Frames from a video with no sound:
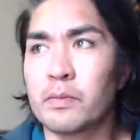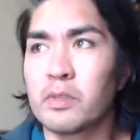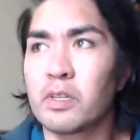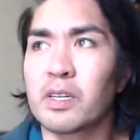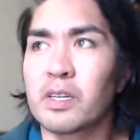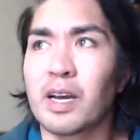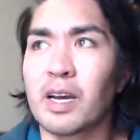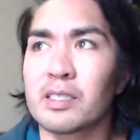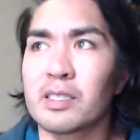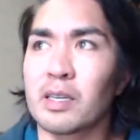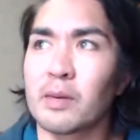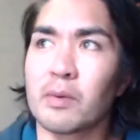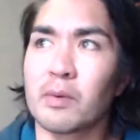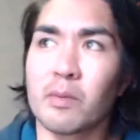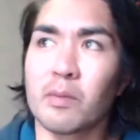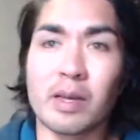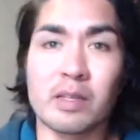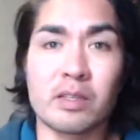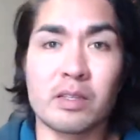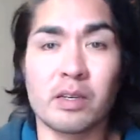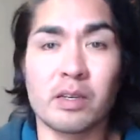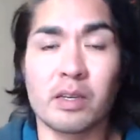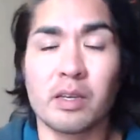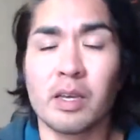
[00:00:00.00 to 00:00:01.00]
look, guys, I'm
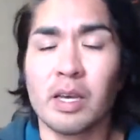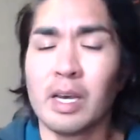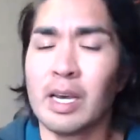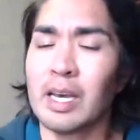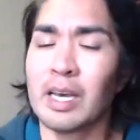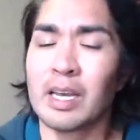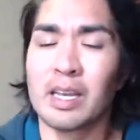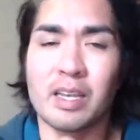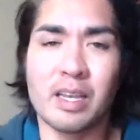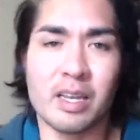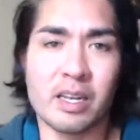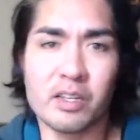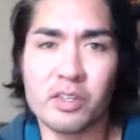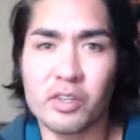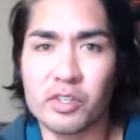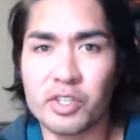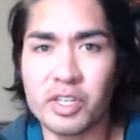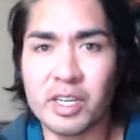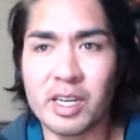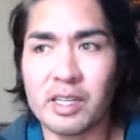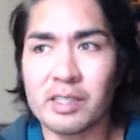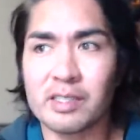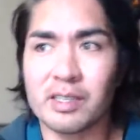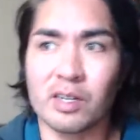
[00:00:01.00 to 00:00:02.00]
about to get into
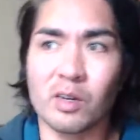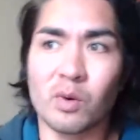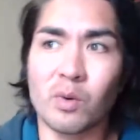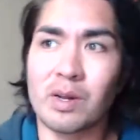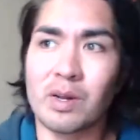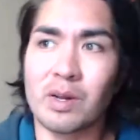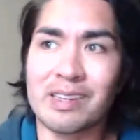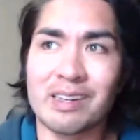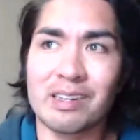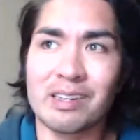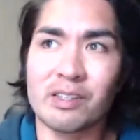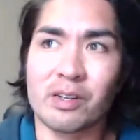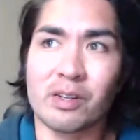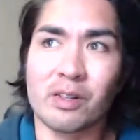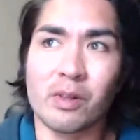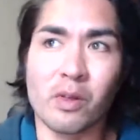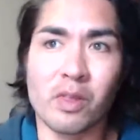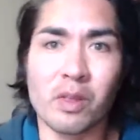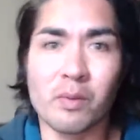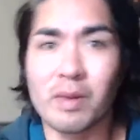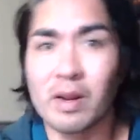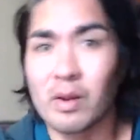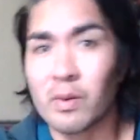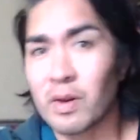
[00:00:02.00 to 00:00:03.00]
jeans. I don't want to get into
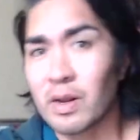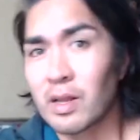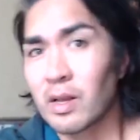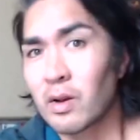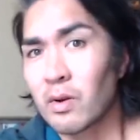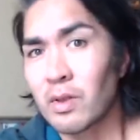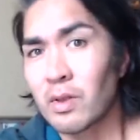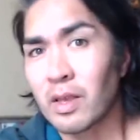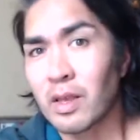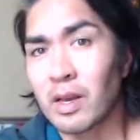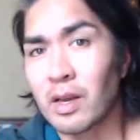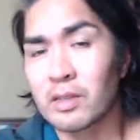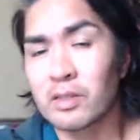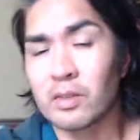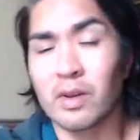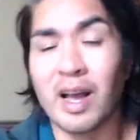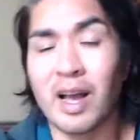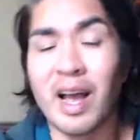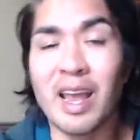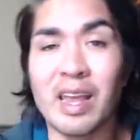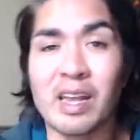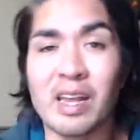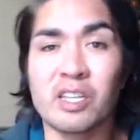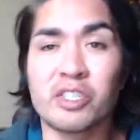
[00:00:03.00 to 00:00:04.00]
clothing, but I want to only hustle
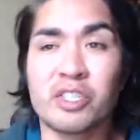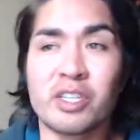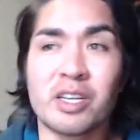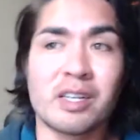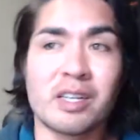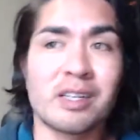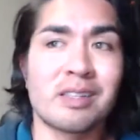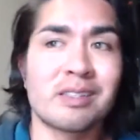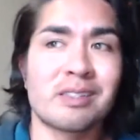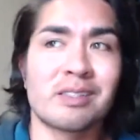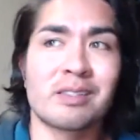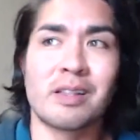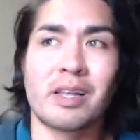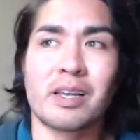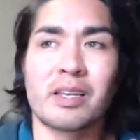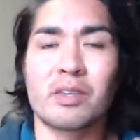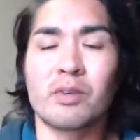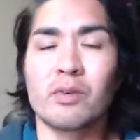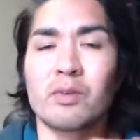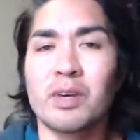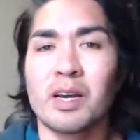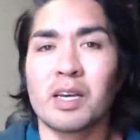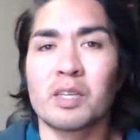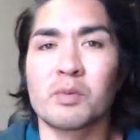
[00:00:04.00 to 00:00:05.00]
high end jeans. Like
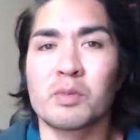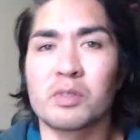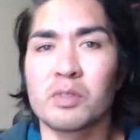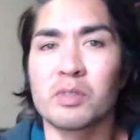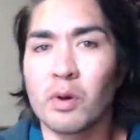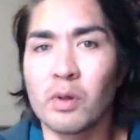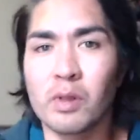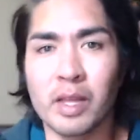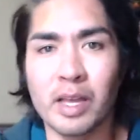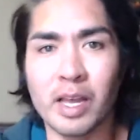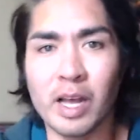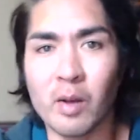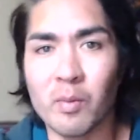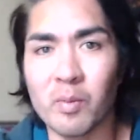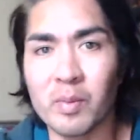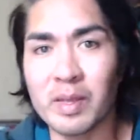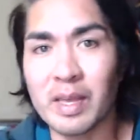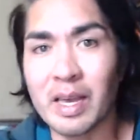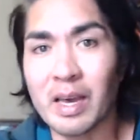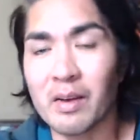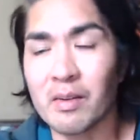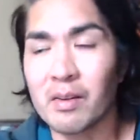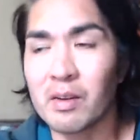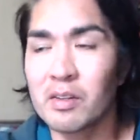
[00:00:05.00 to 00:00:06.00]
you guys would totally help
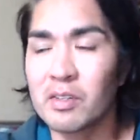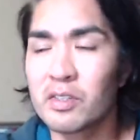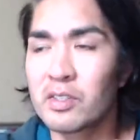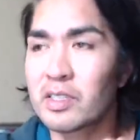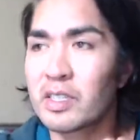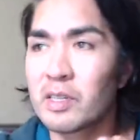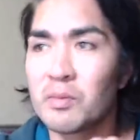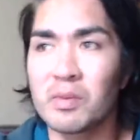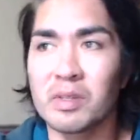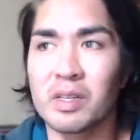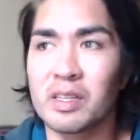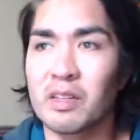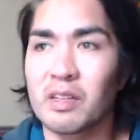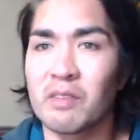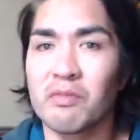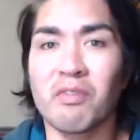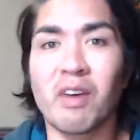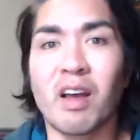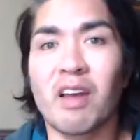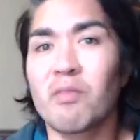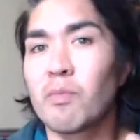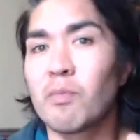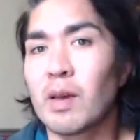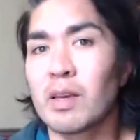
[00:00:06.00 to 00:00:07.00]
me out and just give me like the
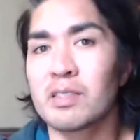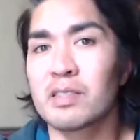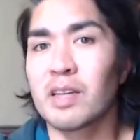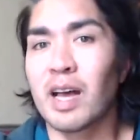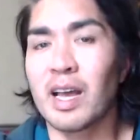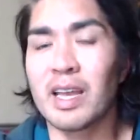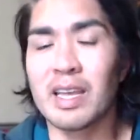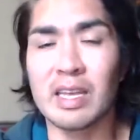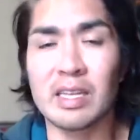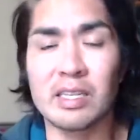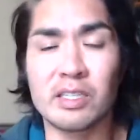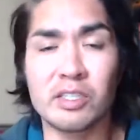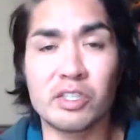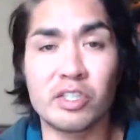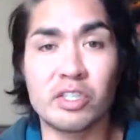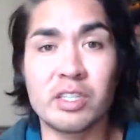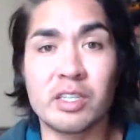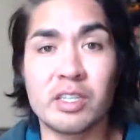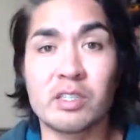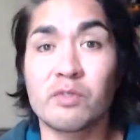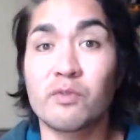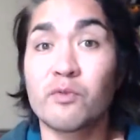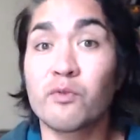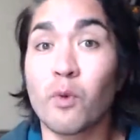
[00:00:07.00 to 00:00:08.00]
five best high end
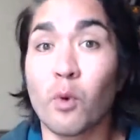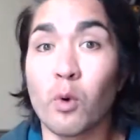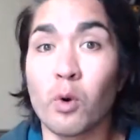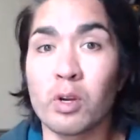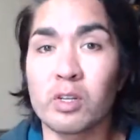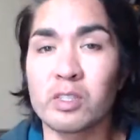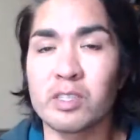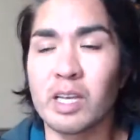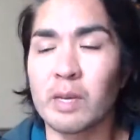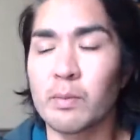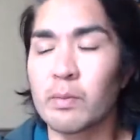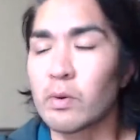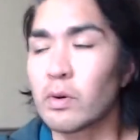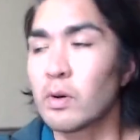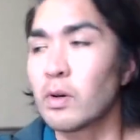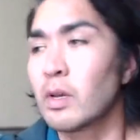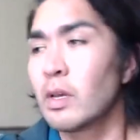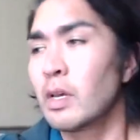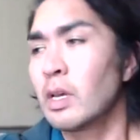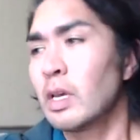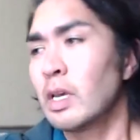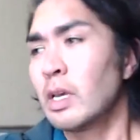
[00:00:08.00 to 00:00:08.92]
jeans, for example